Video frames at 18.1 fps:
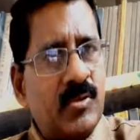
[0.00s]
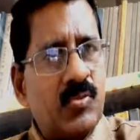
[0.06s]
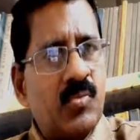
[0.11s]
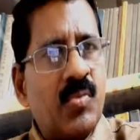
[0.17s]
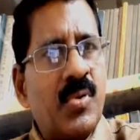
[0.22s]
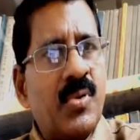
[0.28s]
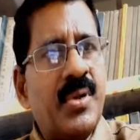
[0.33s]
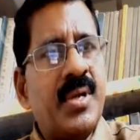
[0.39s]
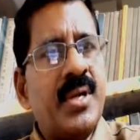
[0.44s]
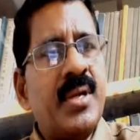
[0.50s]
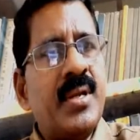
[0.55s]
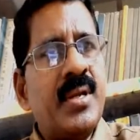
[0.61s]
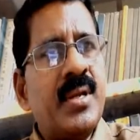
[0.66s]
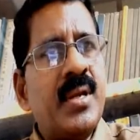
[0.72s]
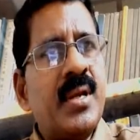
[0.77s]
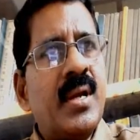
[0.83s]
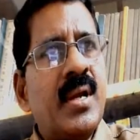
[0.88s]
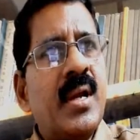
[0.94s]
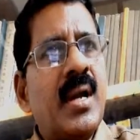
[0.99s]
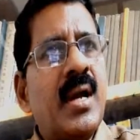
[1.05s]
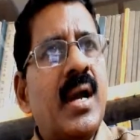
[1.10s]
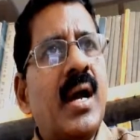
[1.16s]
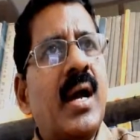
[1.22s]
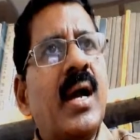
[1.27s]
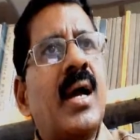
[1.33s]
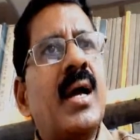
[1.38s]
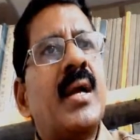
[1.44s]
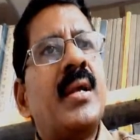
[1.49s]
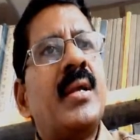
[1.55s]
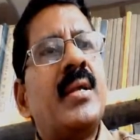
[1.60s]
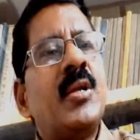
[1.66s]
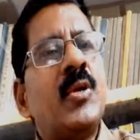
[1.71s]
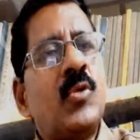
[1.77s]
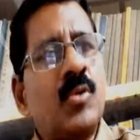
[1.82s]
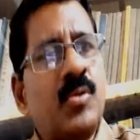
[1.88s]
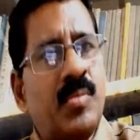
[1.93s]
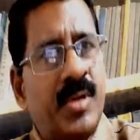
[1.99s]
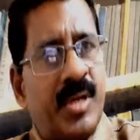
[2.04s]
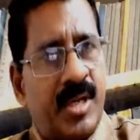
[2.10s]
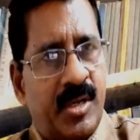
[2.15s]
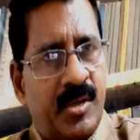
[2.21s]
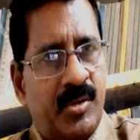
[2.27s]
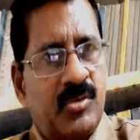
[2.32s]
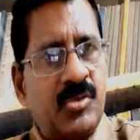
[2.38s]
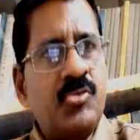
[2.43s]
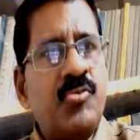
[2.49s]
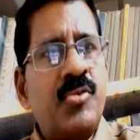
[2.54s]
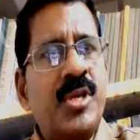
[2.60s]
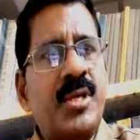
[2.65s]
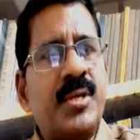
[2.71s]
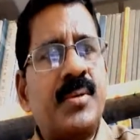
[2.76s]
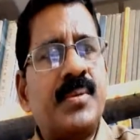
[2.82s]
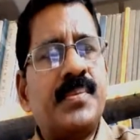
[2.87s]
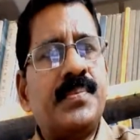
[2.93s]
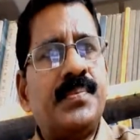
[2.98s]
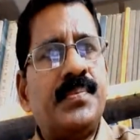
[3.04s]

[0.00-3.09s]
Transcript: smoking and tobacco chewing.